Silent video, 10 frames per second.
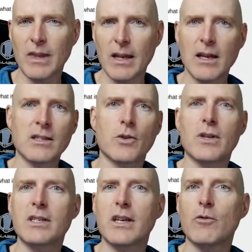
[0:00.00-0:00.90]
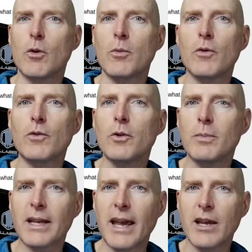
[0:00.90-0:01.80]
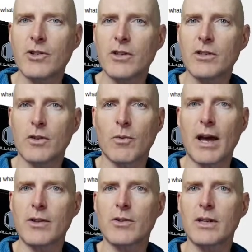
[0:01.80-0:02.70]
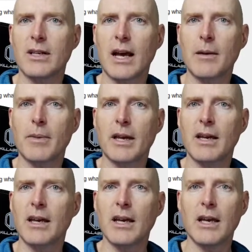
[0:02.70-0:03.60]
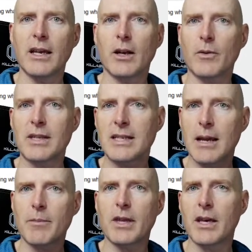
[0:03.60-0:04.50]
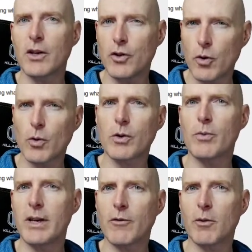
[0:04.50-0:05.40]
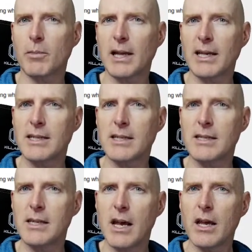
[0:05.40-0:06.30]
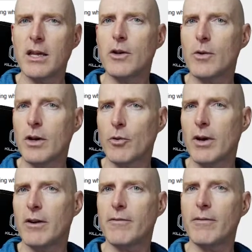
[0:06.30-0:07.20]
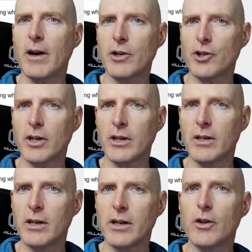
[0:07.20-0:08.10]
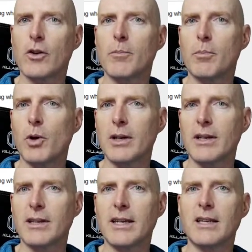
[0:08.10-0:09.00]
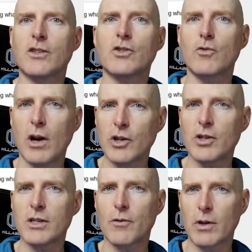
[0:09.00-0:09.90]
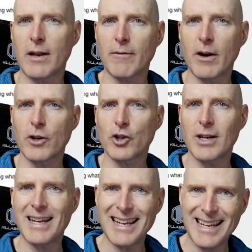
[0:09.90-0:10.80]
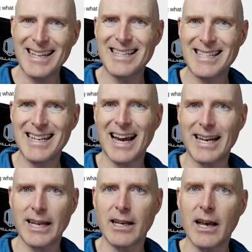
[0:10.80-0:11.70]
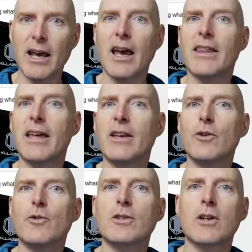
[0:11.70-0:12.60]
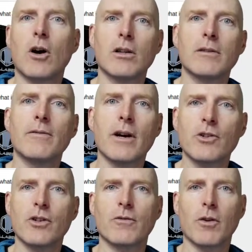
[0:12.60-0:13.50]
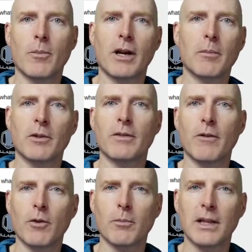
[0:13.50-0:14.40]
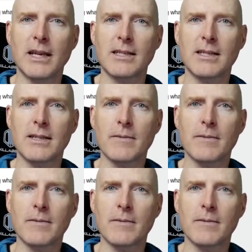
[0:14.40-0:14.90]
So this can remove duplication. So rather than typing, the same thing in 2 or 3 different places, you can create a function. You can put the instructions for that function inside it, and then you just call the function from a couple of different places.